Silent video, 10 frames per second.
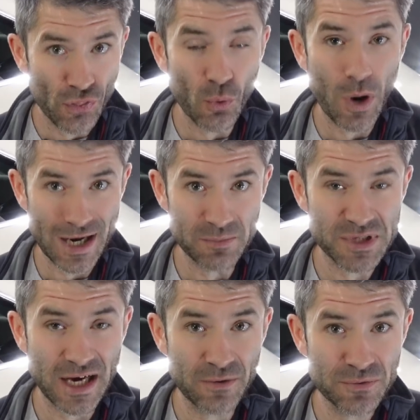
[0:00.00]
the wipe
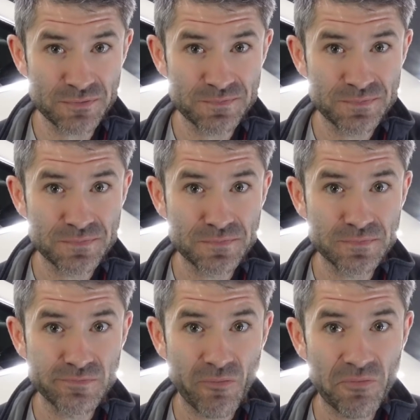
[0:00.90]
down.
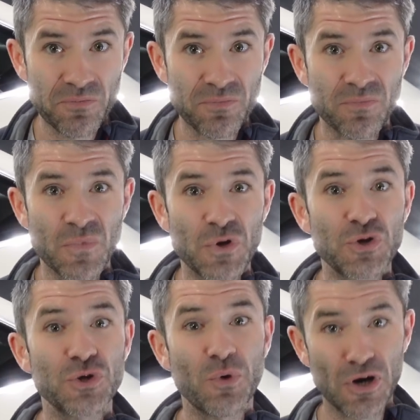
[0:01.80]
You